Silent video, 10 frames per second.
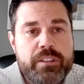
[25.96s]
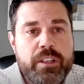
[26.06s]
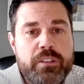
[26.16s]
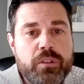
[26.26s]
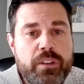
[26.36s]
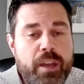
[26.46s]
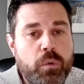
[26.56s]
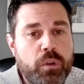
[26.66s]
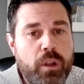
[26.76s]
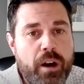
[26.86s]
Essentially, they
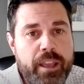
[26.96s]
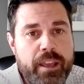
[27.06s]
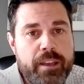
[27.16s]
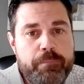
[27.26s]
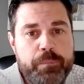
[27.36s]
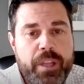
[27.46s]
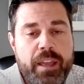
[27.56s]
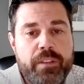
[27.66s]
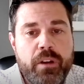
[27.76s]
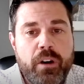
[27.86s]
will log in
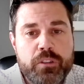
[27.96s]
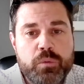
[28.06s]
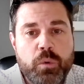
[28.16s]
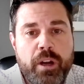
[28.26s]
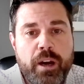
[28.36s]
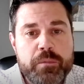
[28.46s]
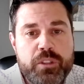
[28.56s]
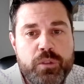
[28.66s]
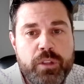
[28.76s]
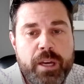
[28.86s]
and the calls will come
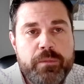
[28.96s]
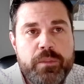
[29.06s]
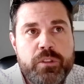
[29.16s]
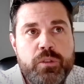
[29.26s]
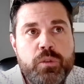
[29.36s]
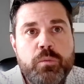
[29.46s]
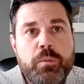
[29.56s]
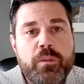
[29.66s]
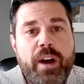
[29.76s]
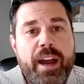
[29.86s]
to them to
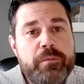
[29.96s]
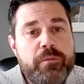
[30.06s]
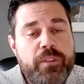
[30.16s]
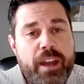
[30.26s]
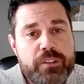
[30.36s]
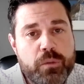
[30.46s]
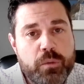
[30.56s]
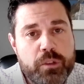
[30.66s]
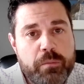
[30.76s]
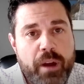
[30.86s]
provide faster
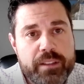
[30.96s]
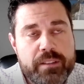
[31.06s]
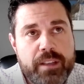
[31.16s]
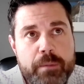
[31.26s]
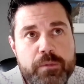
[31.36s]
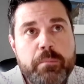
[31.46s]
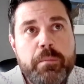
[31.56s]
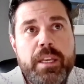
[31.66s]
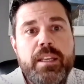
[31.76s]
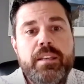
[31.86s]
response times,
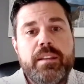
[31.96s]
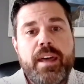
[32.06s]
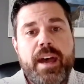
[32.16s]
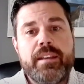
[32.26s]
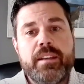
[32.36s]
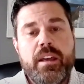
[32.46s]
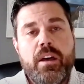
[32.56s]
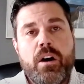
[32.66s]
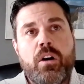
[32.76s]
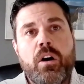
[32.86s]
meaning that
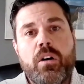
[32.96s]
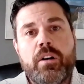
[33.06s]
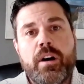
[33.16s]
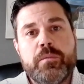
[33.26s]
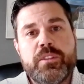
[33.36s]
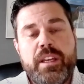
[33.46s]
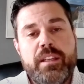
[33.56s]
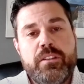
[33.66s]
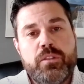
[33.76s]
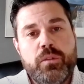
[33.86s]
a call comes
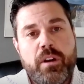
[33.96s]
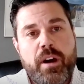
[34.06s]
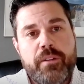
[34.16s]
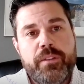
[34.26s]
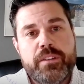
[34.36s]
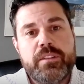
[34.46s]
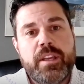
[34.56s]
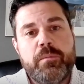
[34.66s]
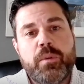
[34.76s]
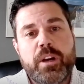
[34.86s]
into the office,
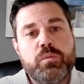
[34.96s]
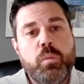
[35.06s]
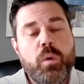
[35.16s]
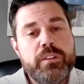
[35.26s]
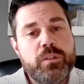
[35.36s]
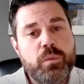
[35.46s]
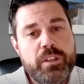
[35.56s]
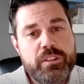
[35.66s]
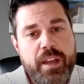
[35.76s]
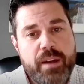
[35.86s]
they press 1 to
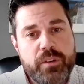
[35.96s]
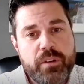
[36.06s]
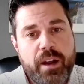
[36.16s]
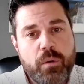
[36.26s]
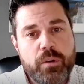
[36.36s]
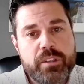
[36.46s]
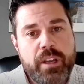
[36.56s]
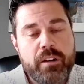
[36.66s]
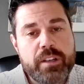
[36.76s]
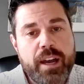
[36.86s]
reach the after hours
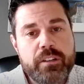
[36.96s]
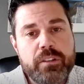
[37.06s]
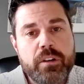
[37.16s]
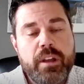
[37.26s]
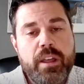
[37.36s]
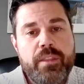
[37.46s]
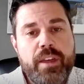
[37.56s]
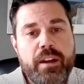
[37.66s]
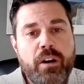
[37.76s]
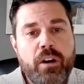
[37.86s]
care doctor.
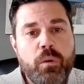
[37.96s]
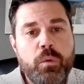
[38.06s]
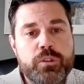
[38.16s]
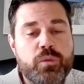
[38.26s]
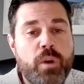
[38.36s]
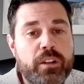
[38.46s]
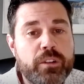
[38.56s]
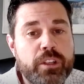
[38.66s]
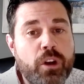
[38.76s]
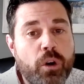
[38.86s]
That call will
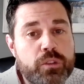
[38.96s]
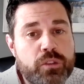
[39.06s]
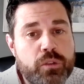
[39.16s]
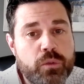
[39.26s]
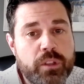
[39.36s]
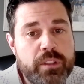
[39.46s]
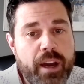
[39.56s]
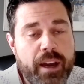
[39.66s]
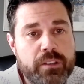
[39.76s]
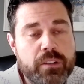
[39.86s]
directly go to the
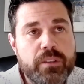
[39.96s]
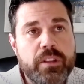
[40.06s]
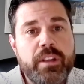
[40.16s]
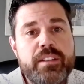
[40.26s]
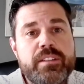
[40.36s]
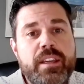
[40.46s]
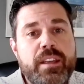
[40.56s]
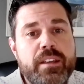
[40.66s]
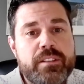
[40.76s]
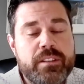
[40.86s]
doctor. The nice
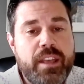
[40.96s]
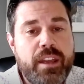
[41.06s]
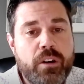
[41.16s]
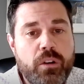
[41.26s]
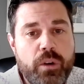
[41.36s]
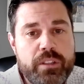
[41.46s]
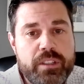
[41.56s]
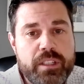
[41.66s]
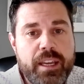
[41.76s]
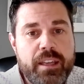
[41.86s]
thing is they are going
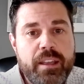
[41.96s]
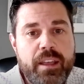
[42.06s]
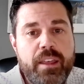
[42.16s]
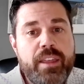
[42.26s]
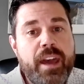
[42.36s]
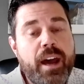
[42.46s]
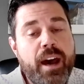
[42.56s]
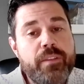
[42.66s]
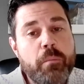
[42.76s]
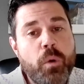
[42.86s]
to get that
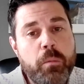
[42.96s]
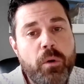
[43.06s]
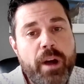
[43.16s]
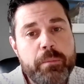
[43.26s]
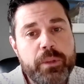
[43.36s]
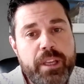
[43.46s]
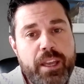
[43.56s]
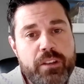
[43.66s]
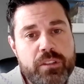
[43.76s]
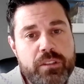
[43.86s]
on the mobile
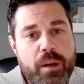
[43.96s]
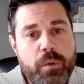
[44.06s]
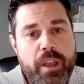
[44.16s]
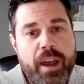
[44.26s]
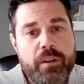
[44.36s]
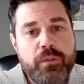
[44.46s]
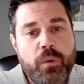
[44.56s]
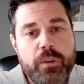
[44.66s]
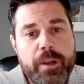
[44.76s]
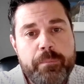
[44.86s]
application that we have
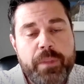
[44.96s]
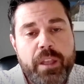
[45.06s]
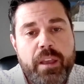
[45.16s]
for them.